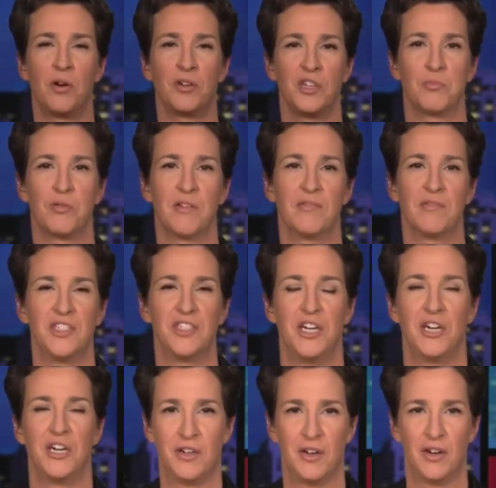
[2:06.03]
of personal privilege
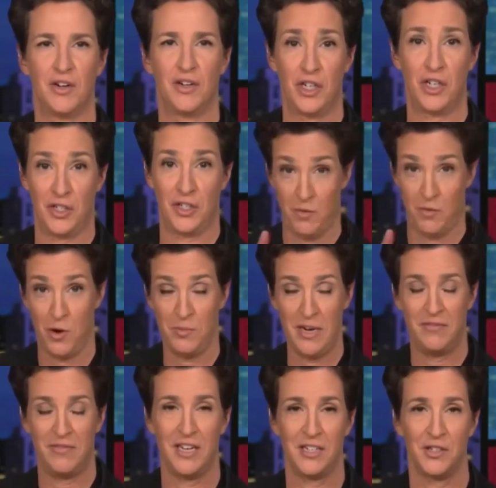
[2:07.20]
here just for a
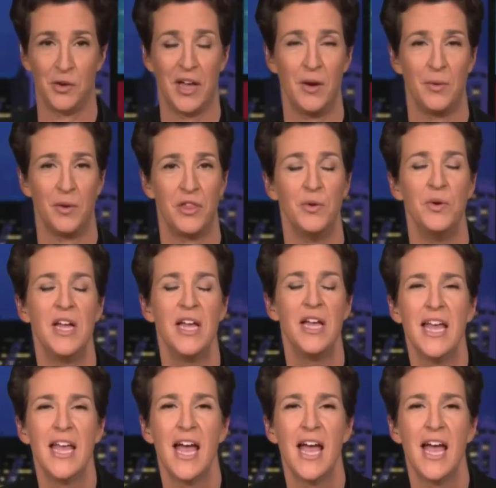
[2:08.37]
moment, if it is okay with you.